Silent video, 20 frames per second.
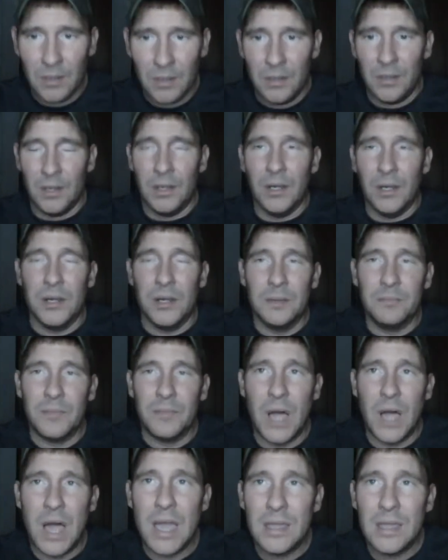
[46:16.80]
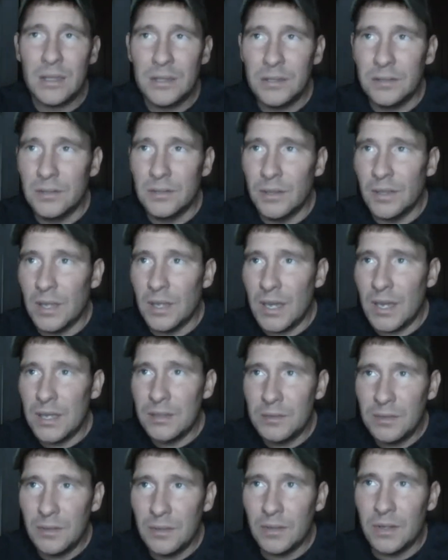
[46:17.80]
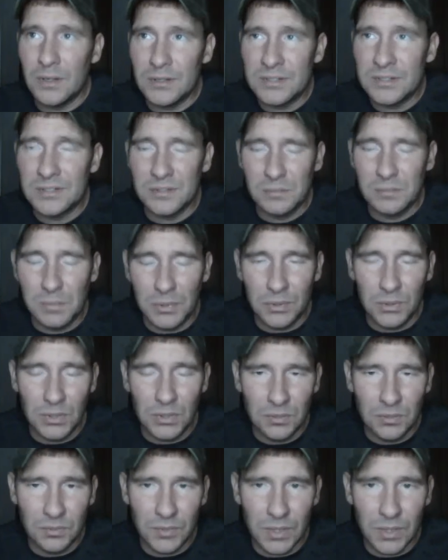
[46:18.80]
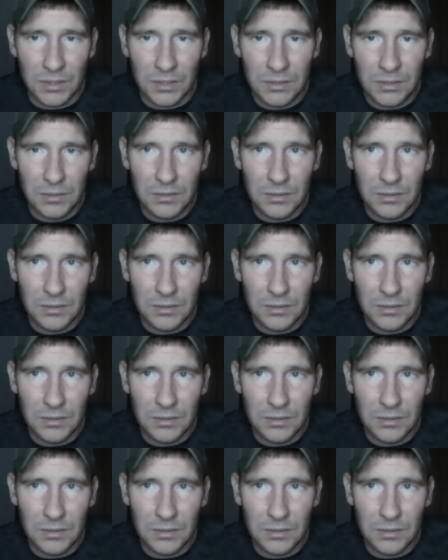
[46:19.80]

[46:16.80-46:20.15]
I honestly believe that